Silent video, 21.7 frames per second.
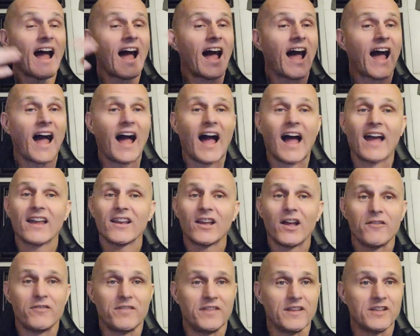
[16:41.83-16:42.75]
I
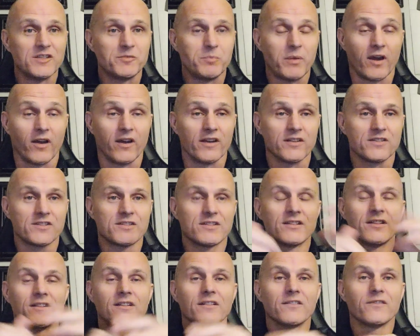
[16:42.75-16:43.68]
love these
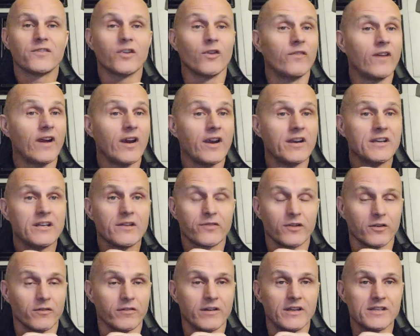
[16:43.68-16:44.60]
parents for very
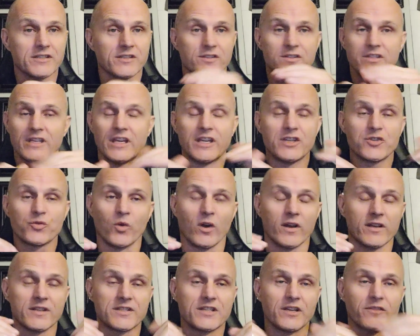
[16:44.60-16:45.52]
different reasons. Each one
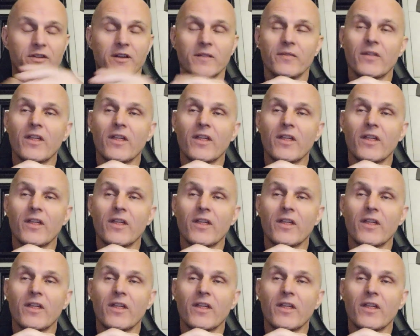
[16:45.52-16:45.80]
is different.